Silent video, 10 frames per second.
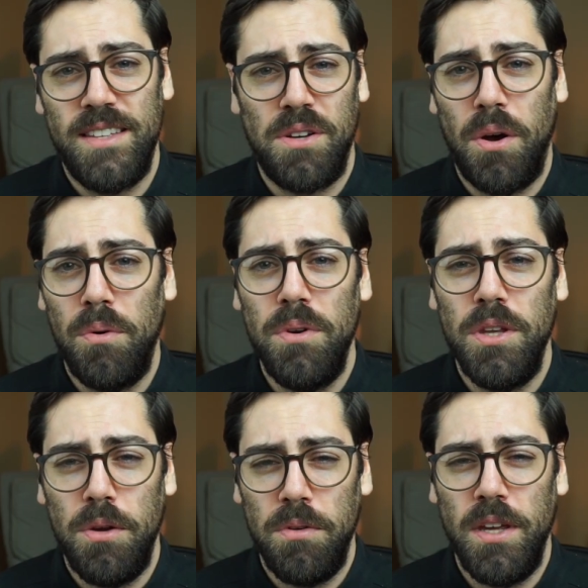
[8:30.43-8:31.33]
its
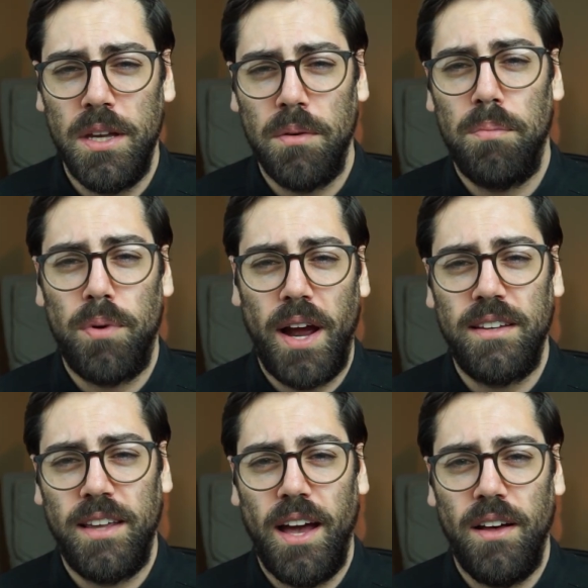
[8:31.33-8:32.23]
own unique
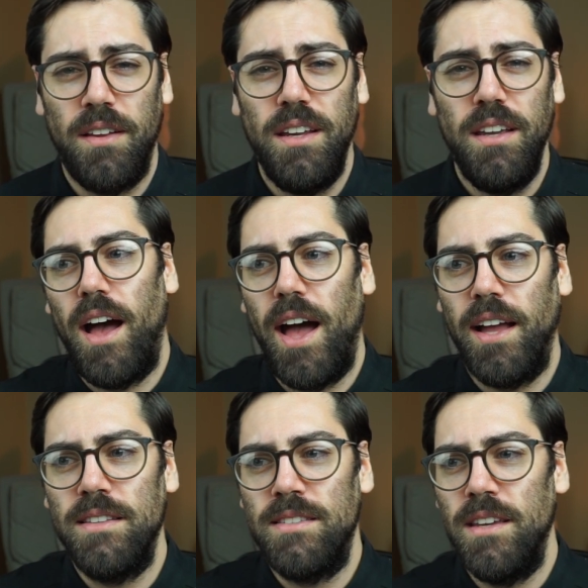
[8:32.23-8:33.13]
practicality. I
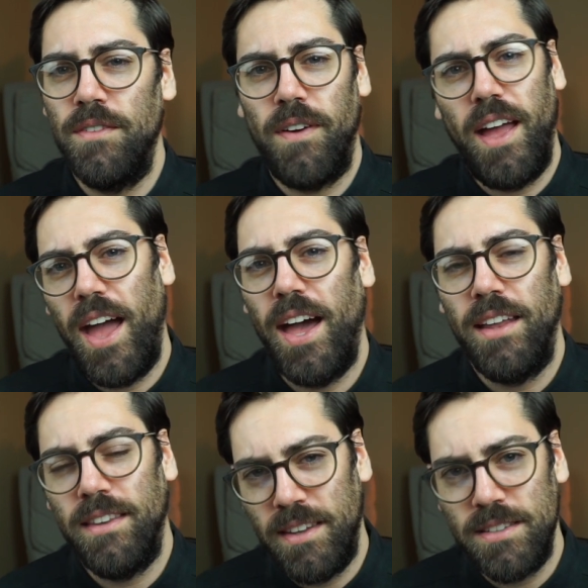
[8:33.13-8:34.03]
can see if I
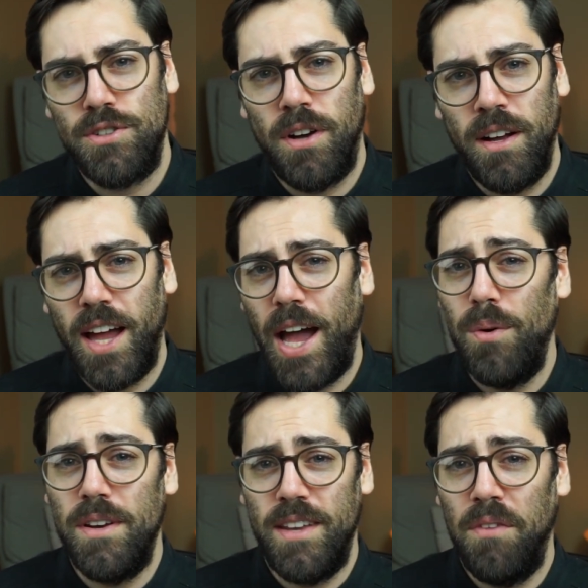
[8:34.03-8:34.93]
had this truck, I
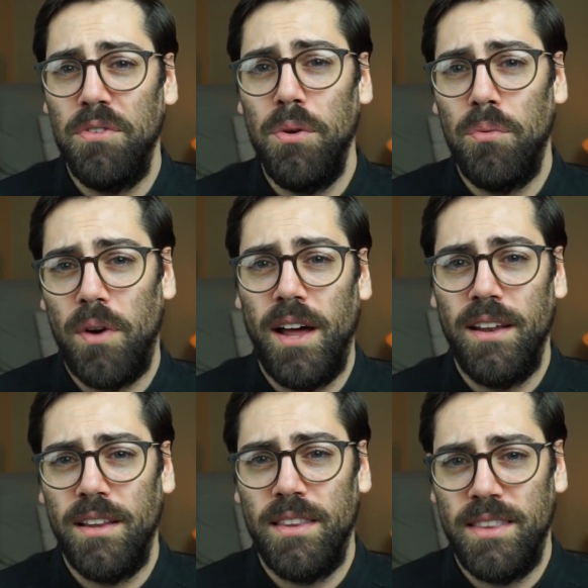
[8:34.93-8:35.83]
would definitely want
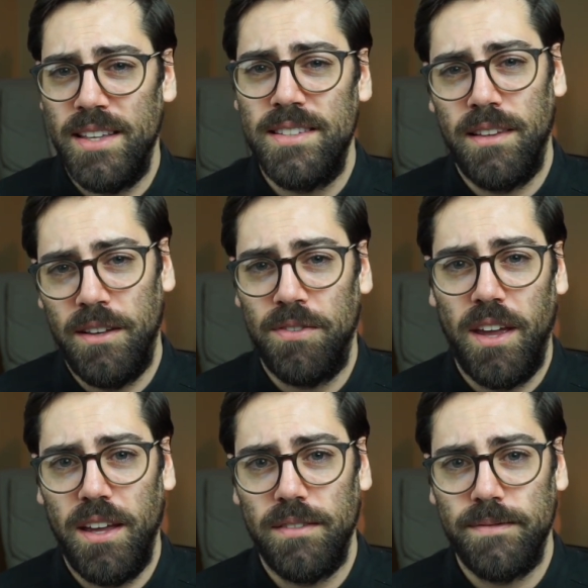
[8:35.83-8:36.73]
this
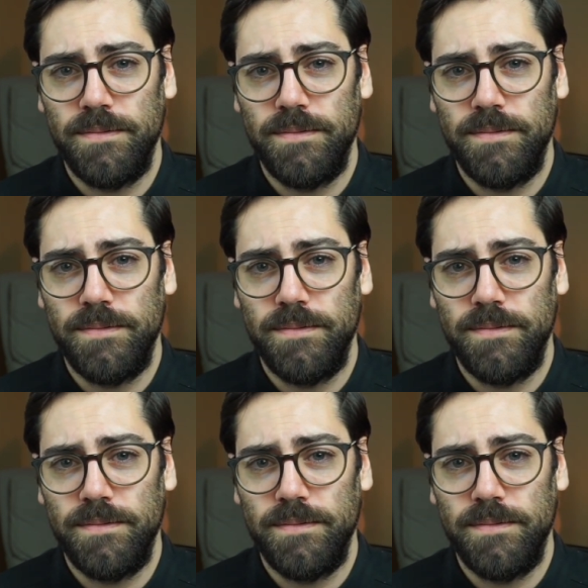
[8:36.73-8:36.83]
liftgate.